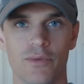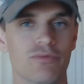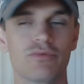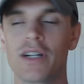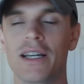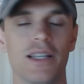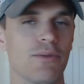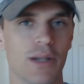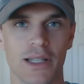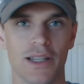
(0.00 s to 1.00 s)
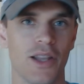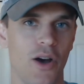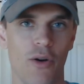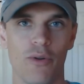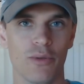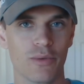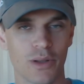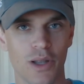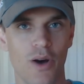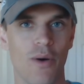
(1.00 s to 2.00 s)
really really low
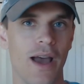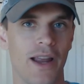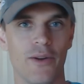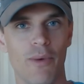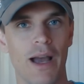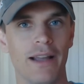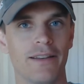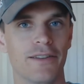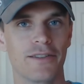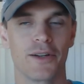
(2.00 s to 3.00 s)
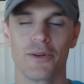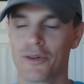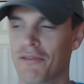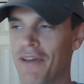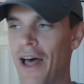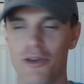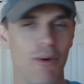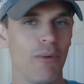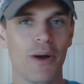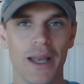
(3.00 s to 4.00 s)
low end way to signal your value
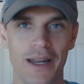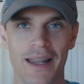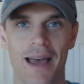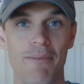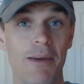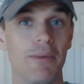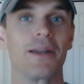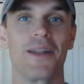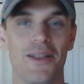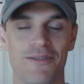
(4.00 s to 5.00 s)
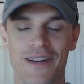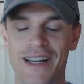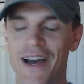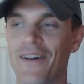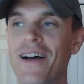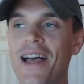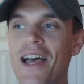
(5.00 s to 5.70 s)
but we'll get into that maybe in another video